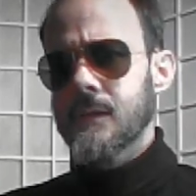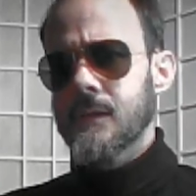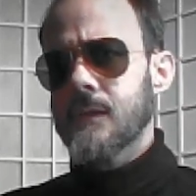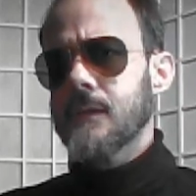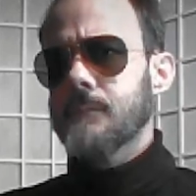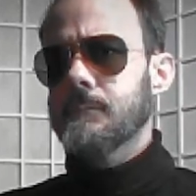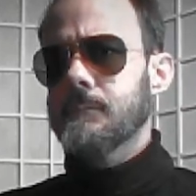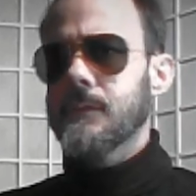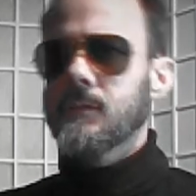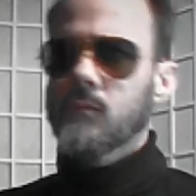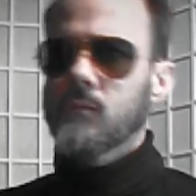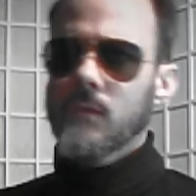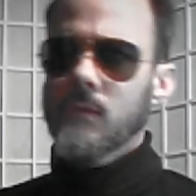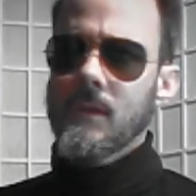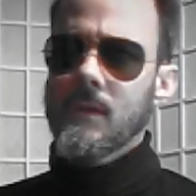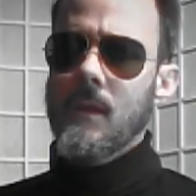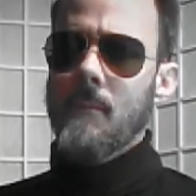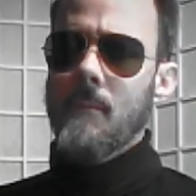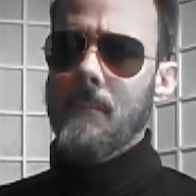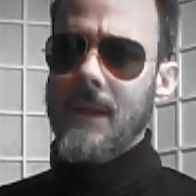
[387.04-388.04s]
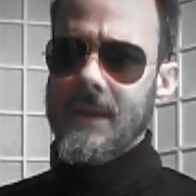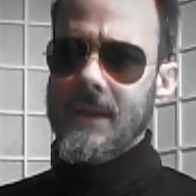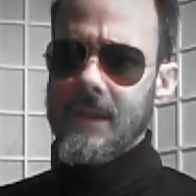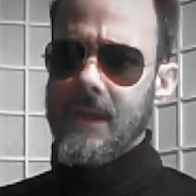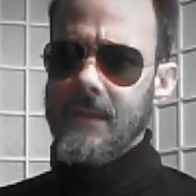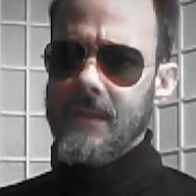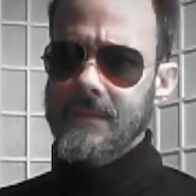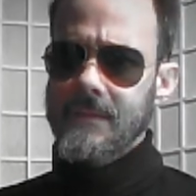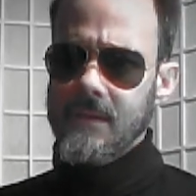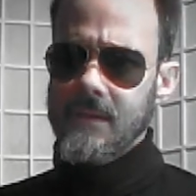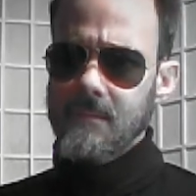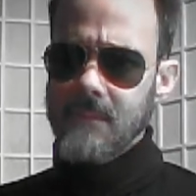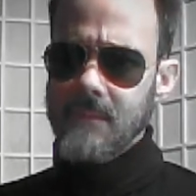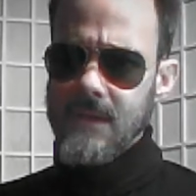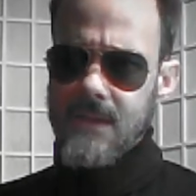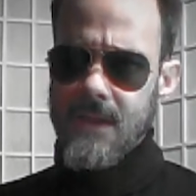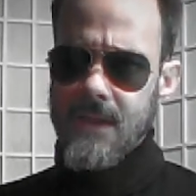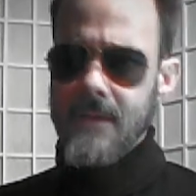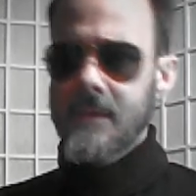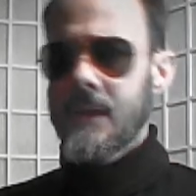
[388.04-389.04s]
between Manhunt in
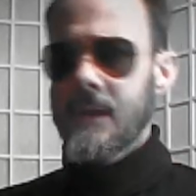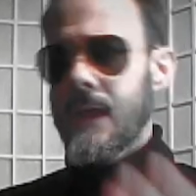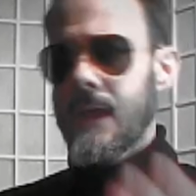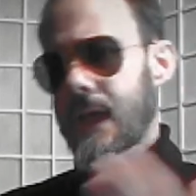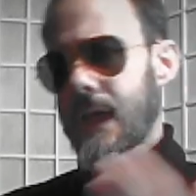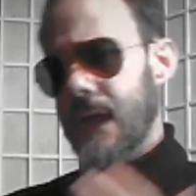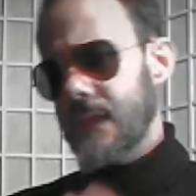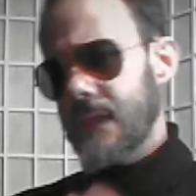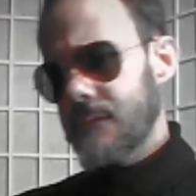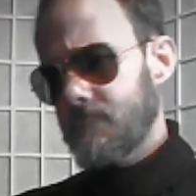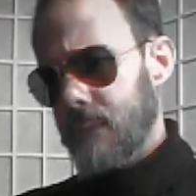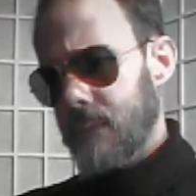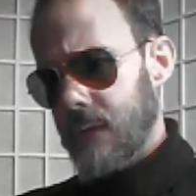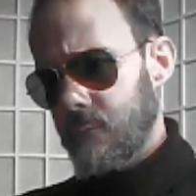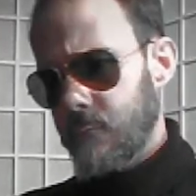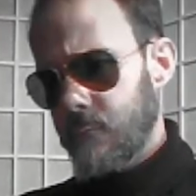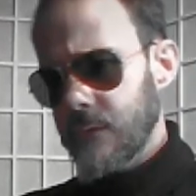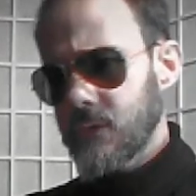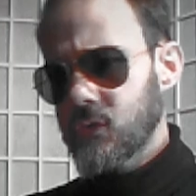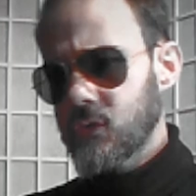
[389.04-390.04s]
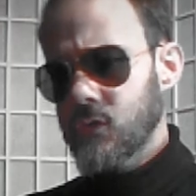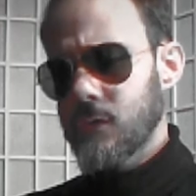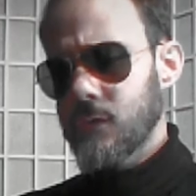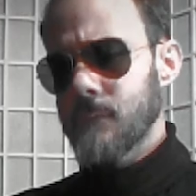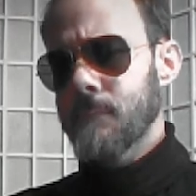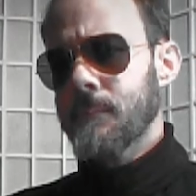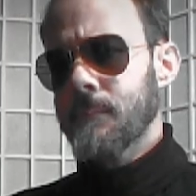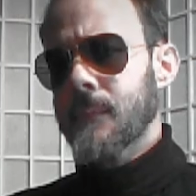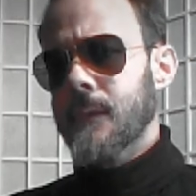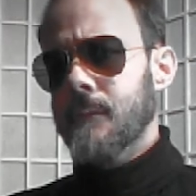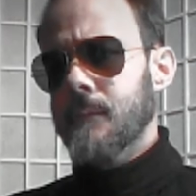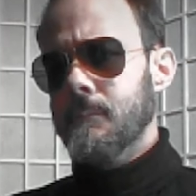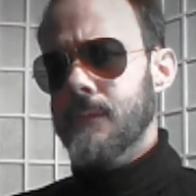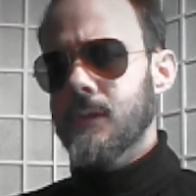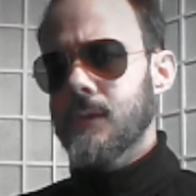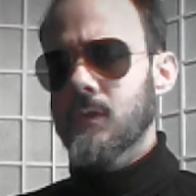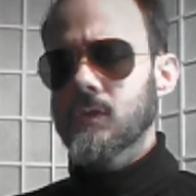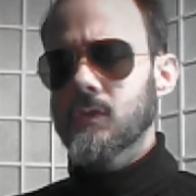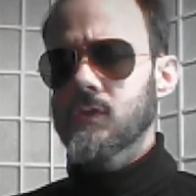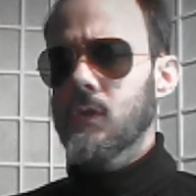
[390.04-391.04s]
Milan and Pulp Fiction,
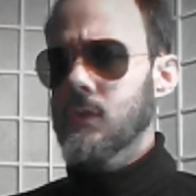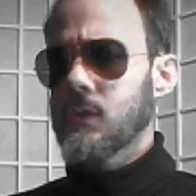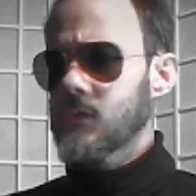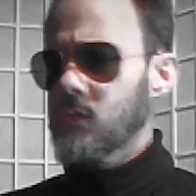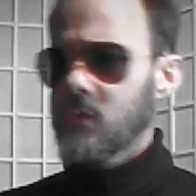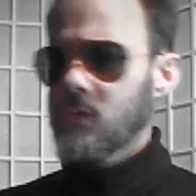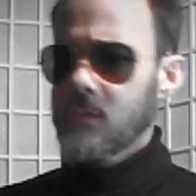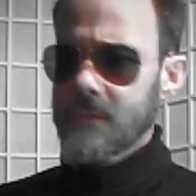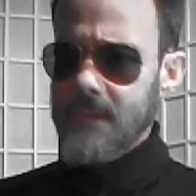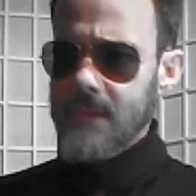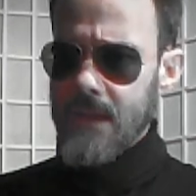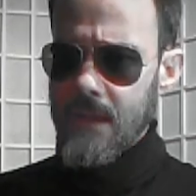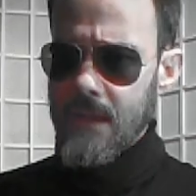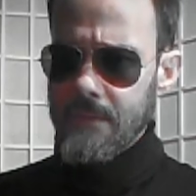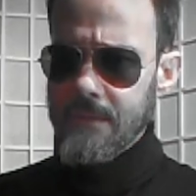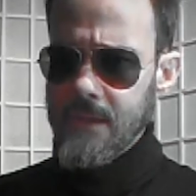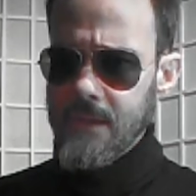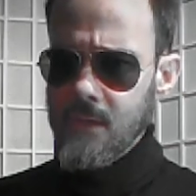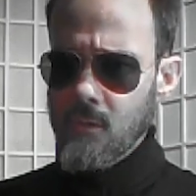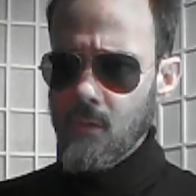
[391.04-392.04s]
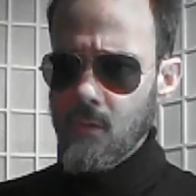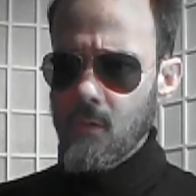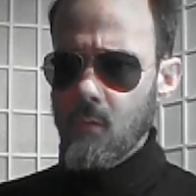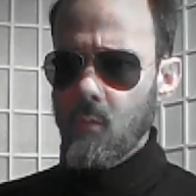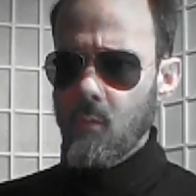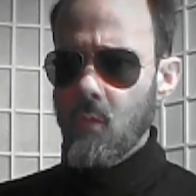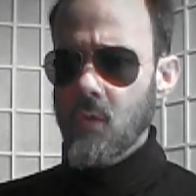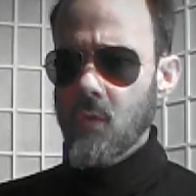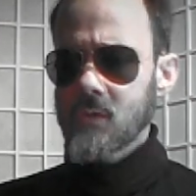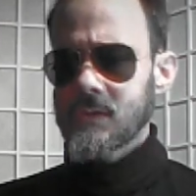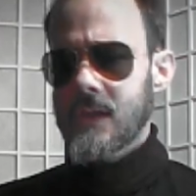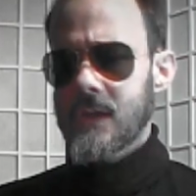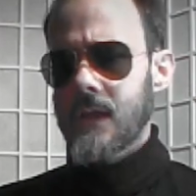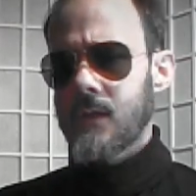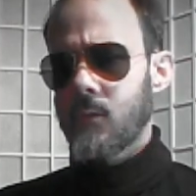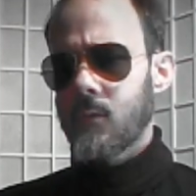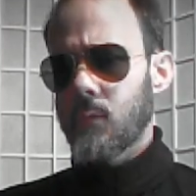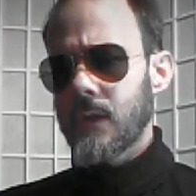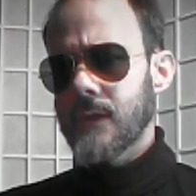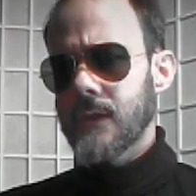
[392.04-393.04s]
because also Tarantino was a
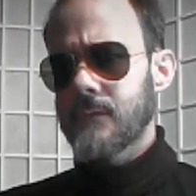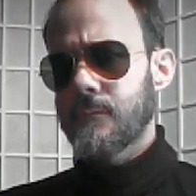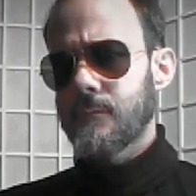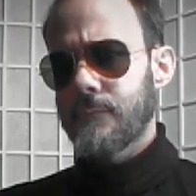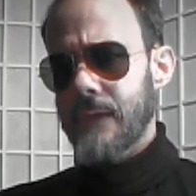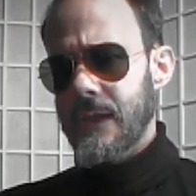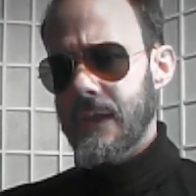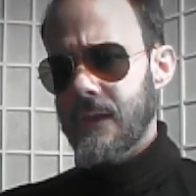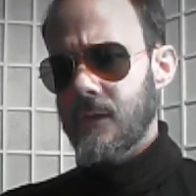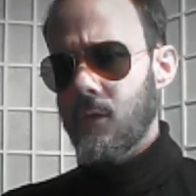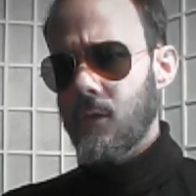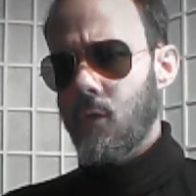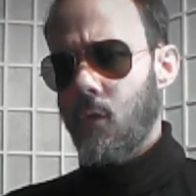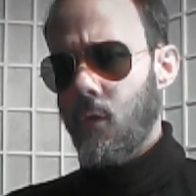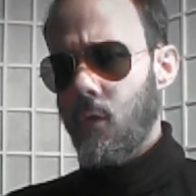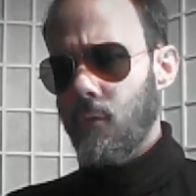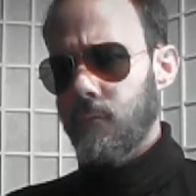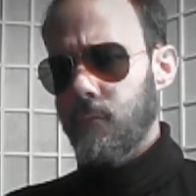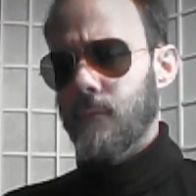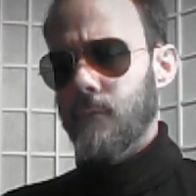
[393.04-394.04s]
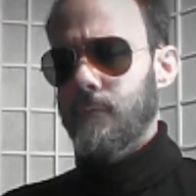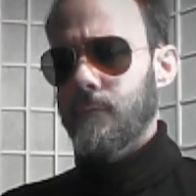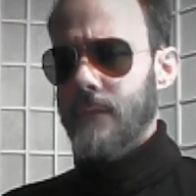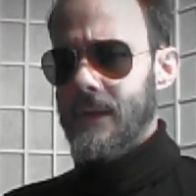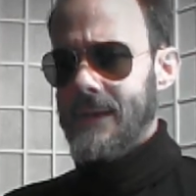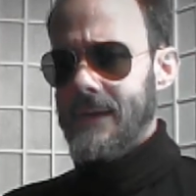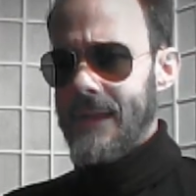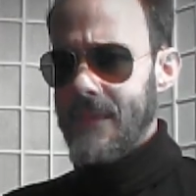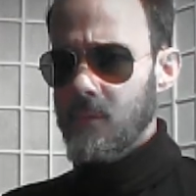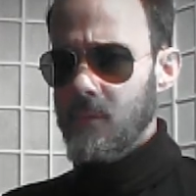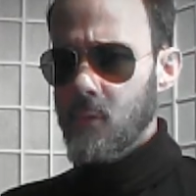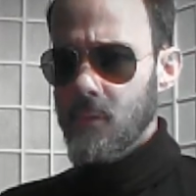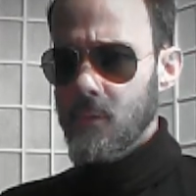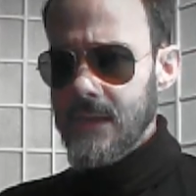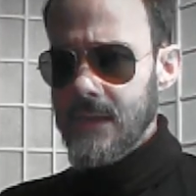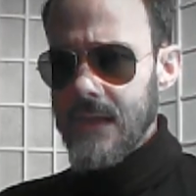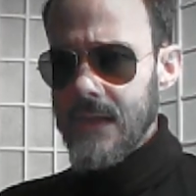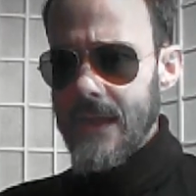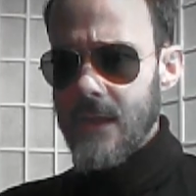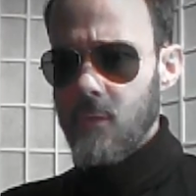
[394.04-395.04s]
great fan of Fernando Di
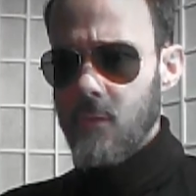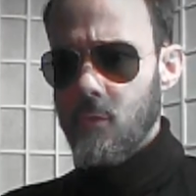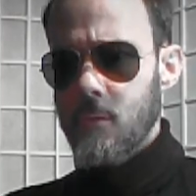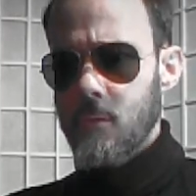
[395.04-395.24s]
Leo.